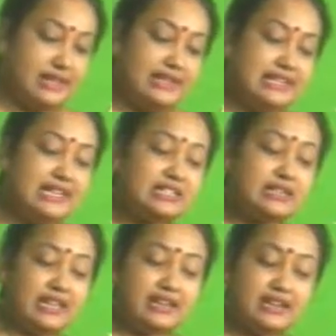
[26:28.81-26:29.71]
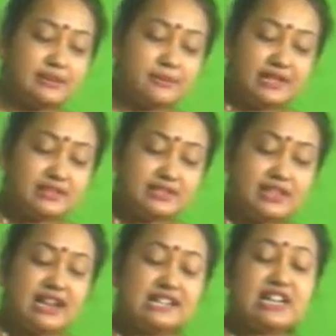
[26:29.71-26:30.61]
lead here means
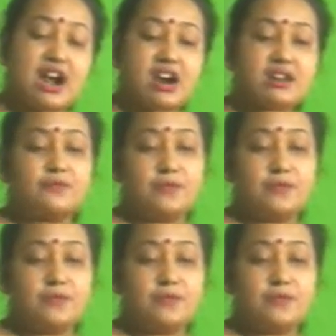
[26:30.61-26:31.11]
dark